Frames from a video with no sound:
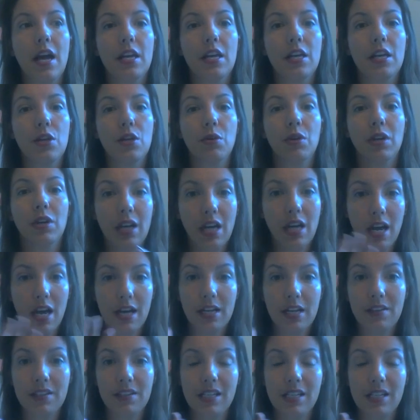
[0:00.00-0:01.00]
You can
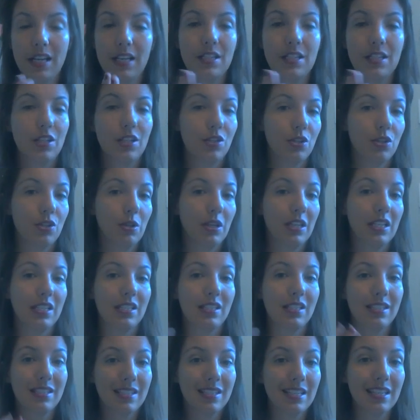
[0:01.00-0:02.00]
it's nice because you can
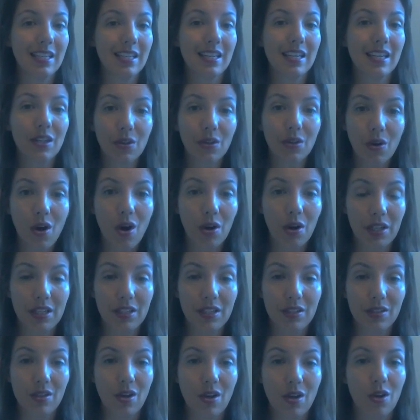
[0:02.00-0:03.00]
see your
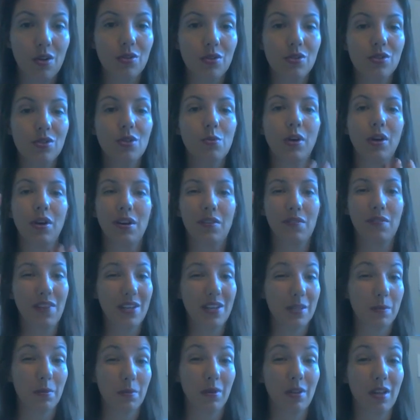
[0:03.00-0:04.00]
audience also, where on a
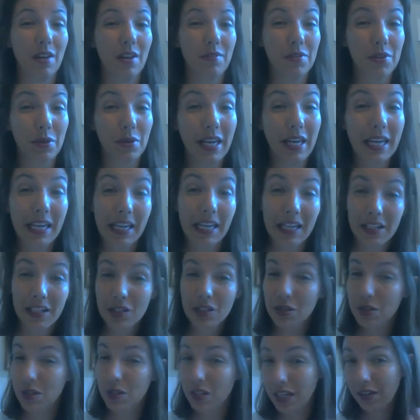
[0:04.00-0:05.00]
Facebook Live you can't,
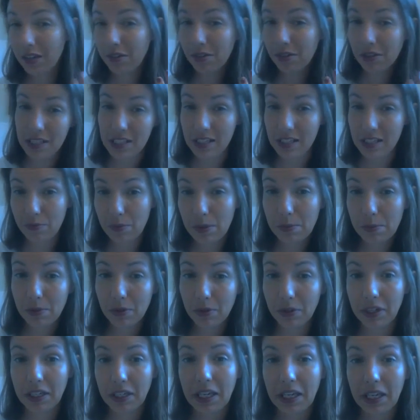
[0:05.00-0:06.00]
so you can't really see if people
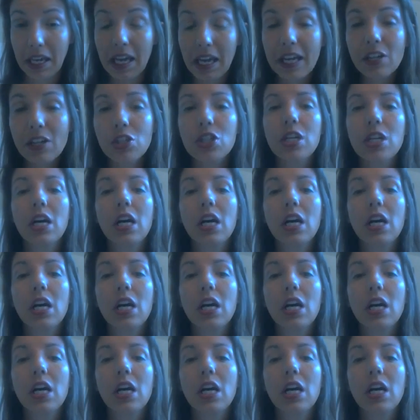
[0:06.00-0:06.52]
are engaged.